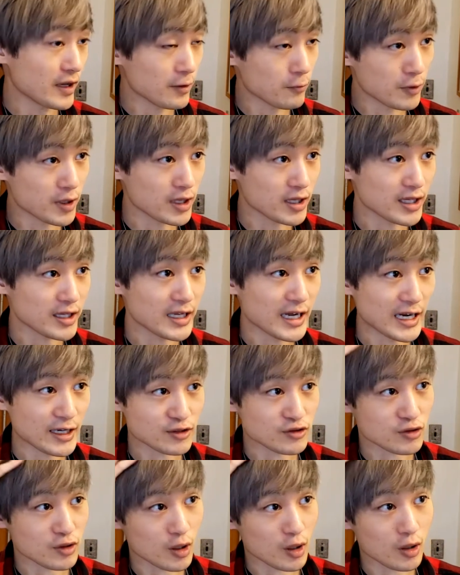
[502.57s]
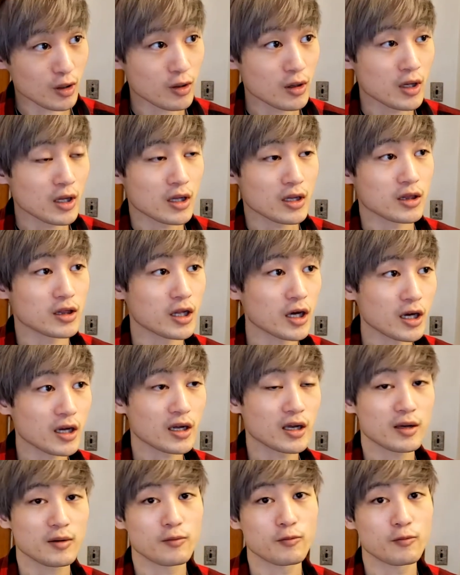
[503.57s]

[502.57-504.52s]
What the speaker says: a really natural look,